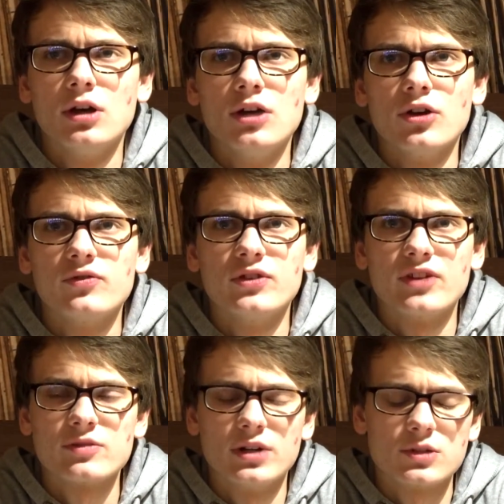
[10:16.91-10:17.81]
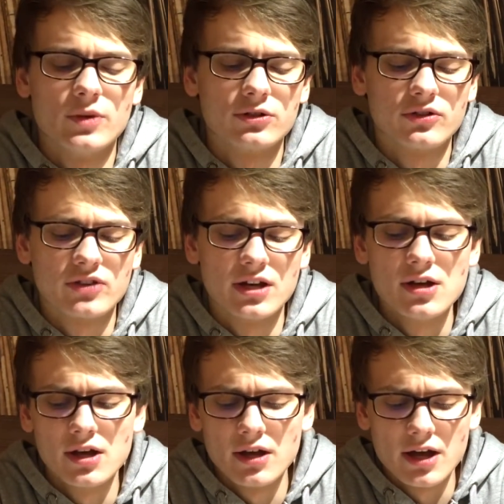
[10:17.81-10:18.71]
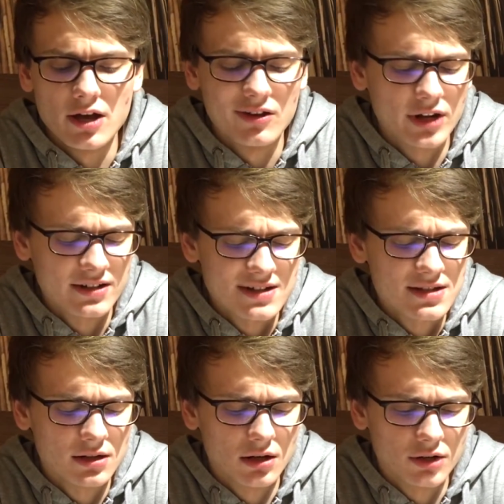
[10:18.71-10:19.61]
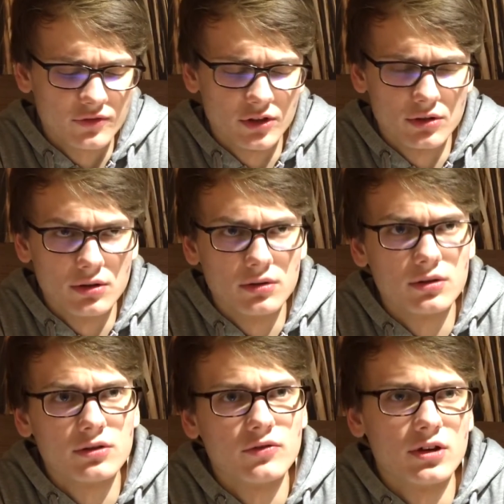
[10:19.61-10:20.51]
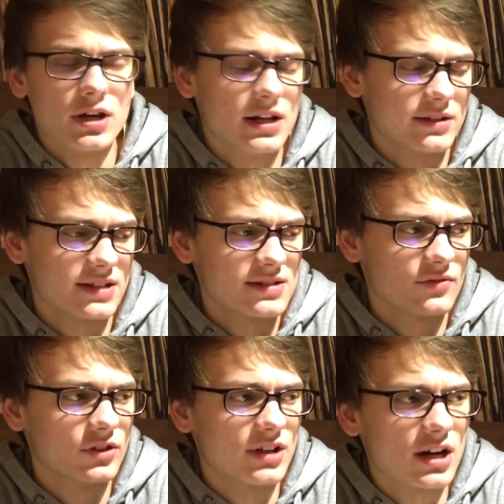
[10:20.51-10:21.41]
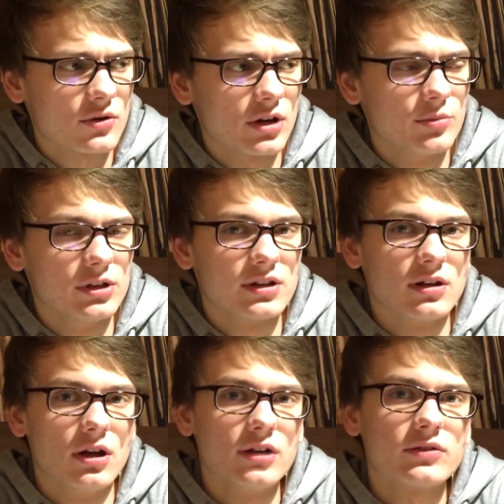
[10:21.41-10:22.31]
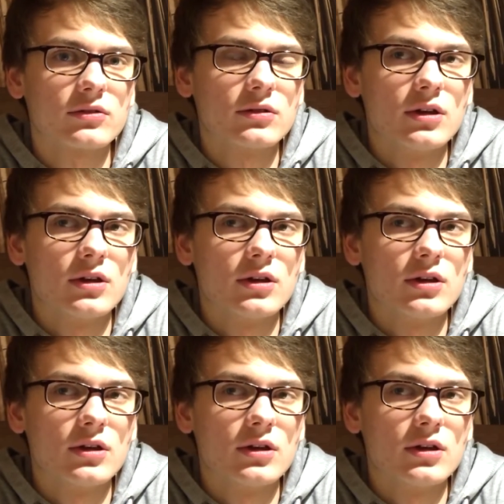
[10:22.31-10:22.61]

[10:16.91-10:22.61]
I don't think there's much more to say. I tested a lot when I tested the Darkrai build a lot,